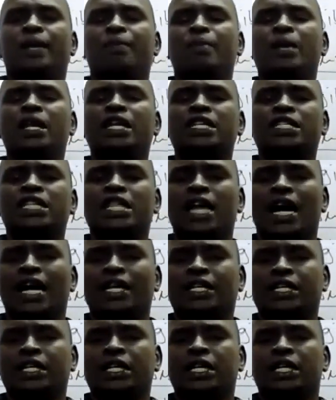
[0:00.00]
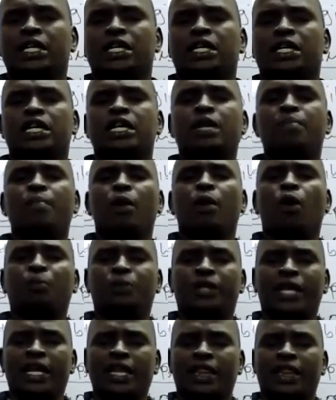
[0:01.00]
means that you may
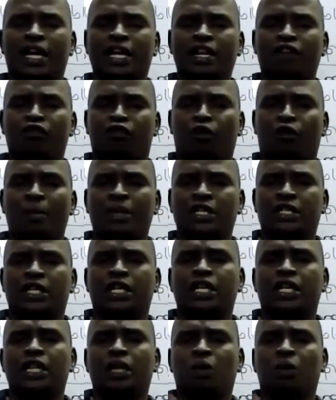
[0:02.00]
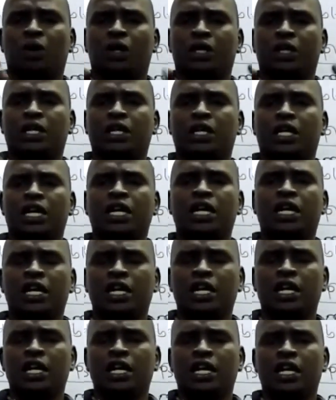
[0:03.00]
obtain that information in the what?
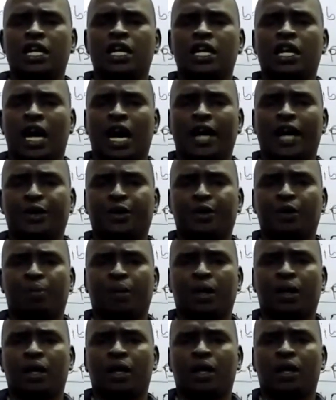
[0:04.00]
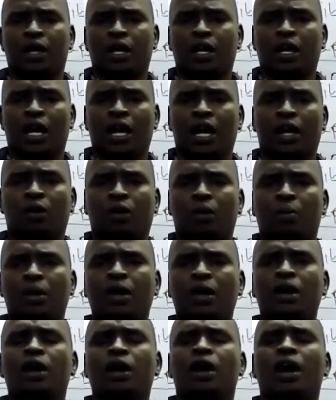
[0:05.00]
In hard copy. In hard
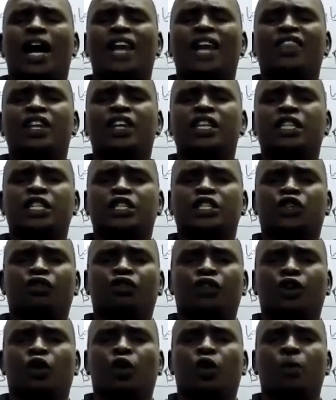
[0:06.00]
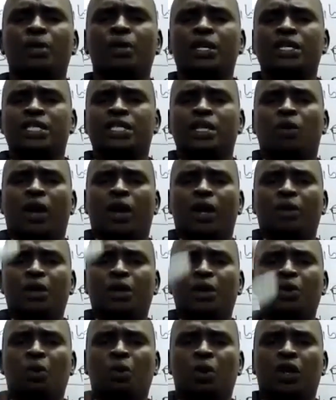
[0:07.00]
copy. And then the soft copy is the one we
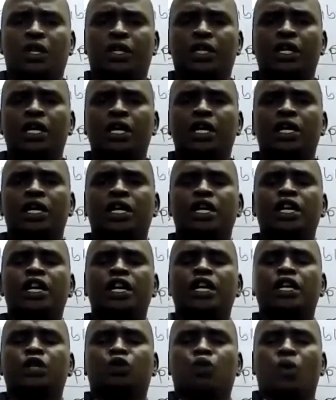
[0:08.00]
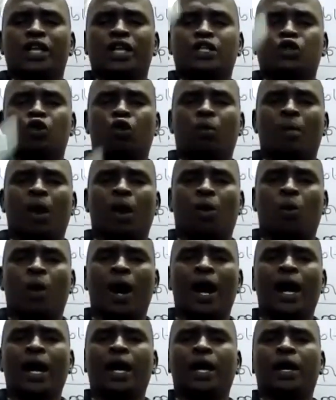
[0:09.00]
do what? Yenye tunasoma
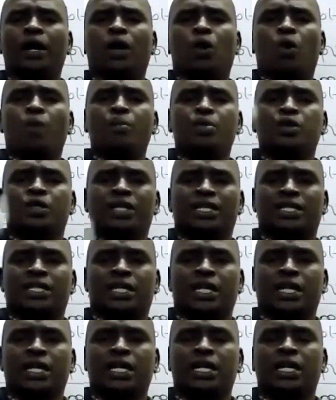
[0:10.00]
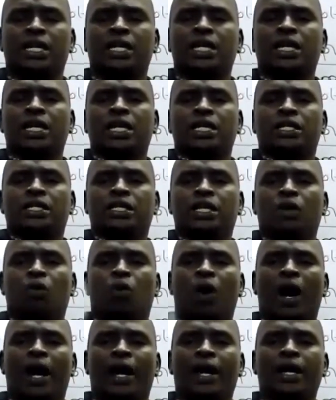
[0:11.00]
kwa computer screen. It's the
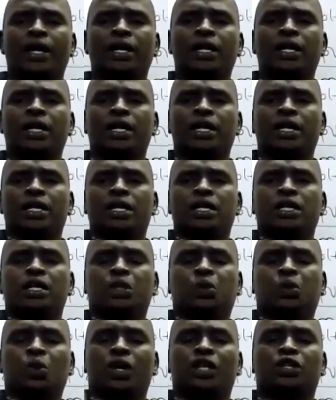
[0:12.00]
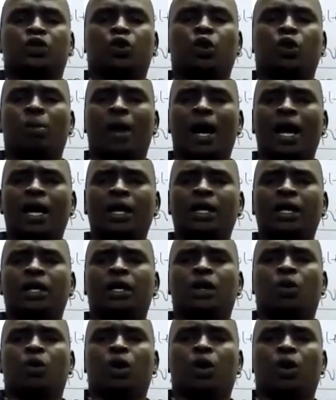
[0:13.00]
one yenye tunasoma
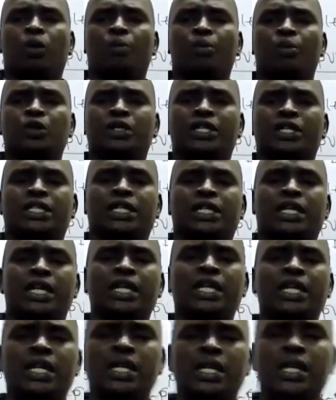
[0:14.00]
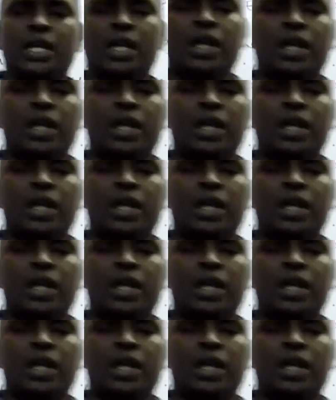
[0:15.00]
kwa computer screen.